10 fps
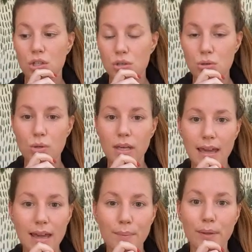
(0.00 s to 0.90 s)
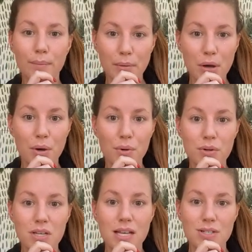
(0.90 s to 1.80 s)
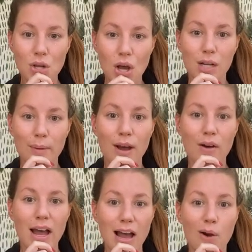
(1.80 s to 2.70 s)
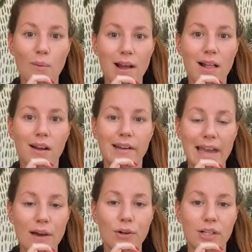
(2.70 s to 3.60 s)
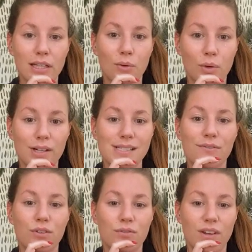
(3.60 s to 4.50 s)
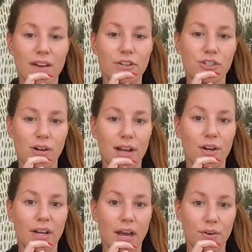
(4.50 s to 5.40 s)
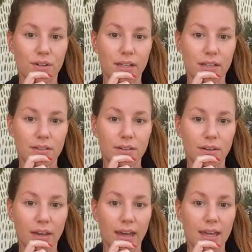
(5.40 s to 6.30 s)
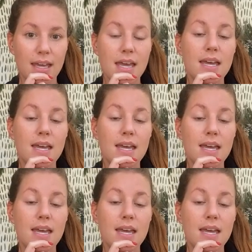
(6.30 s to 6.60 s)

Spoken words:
You can't promote and talk about how well our counter clean works if you've never tried our counter clean, okay?